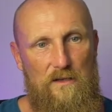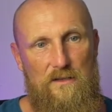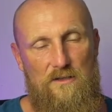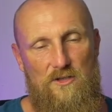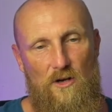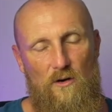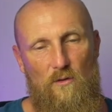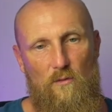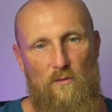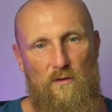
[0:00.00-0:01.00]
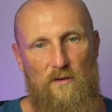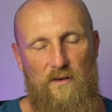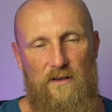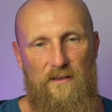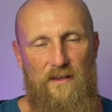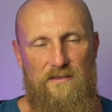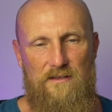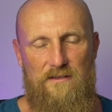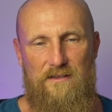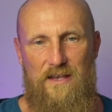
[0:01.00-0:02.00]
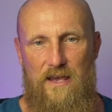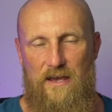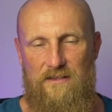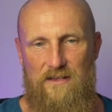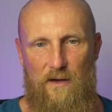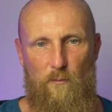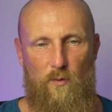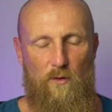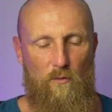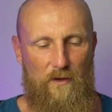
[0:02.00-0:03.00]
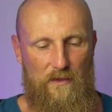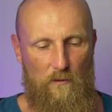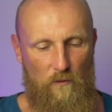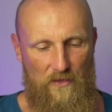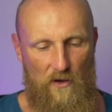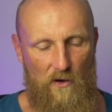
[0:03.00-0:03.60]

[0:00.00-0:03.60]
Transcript: So this is the example when